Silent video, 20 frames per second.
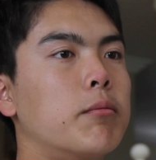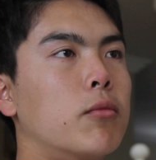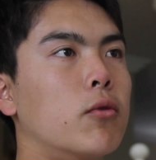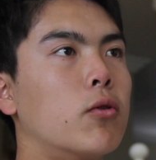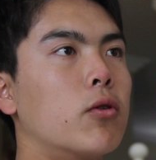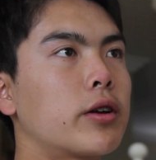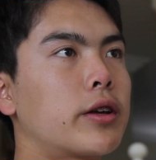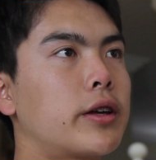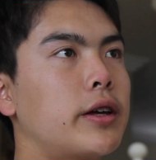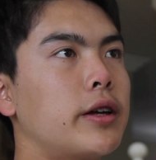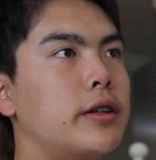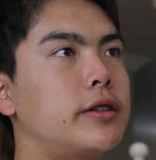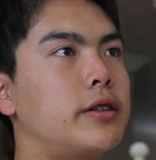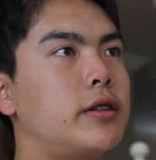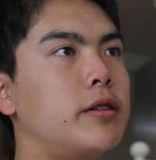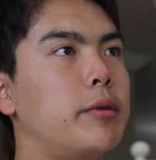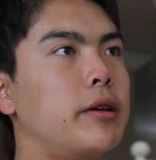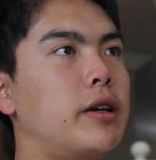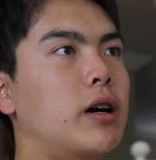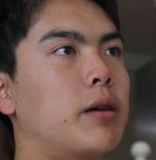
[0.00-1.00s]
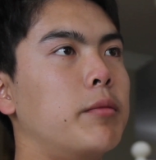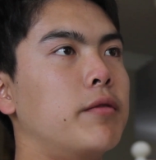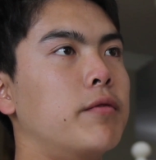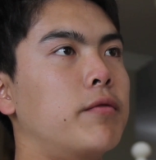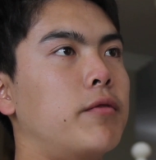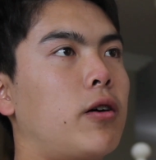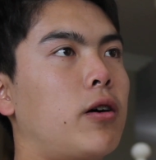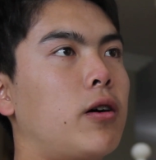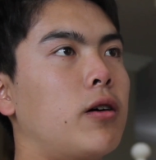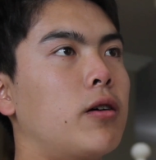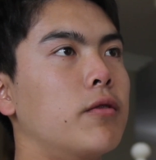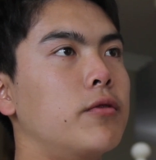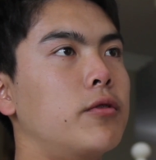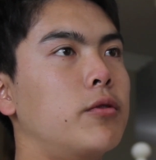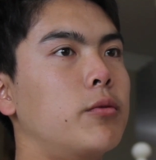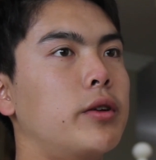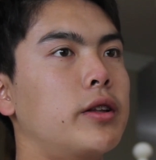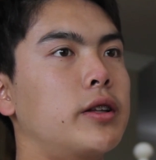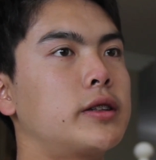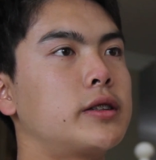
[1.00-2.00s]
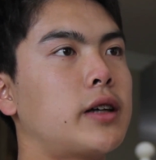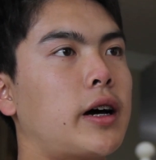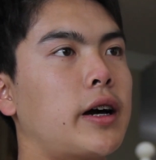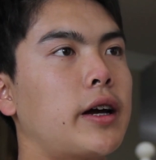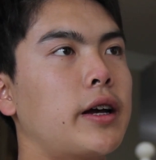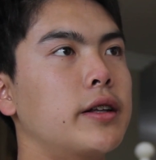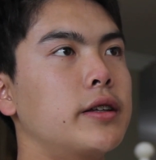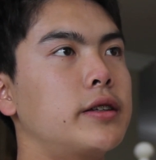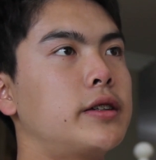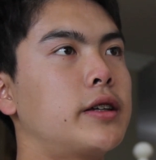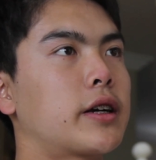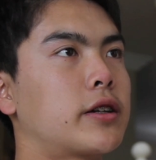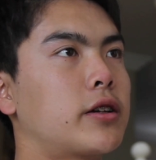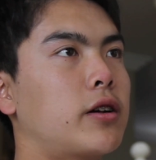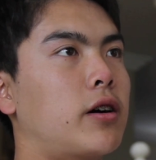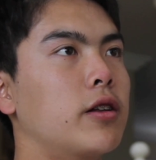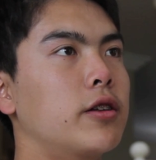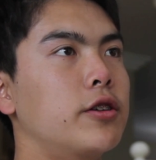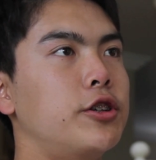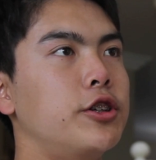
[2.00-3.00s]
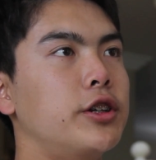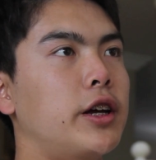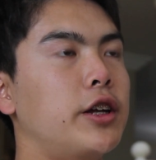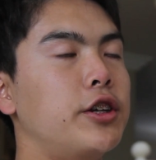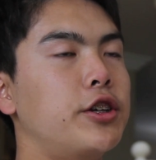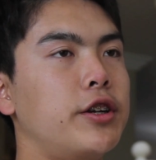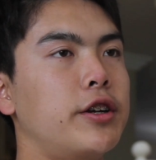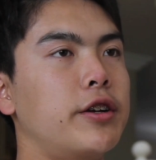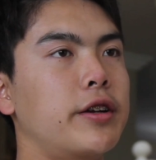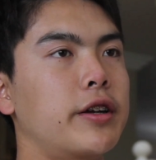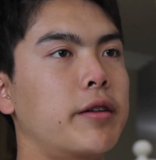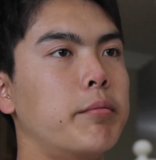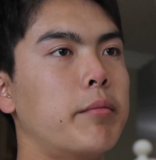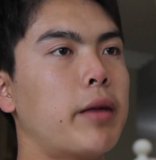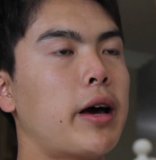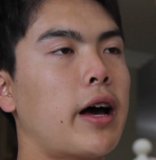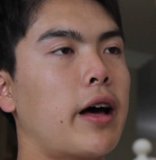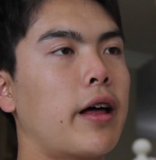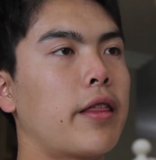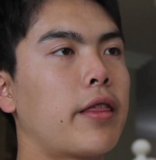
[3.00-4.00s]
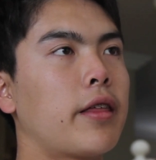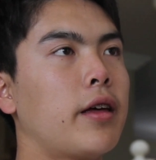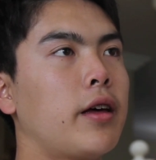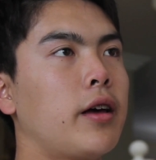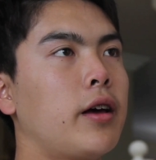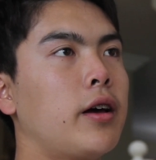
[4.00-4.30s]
more kids to become involved with science, technology, engineering, and math.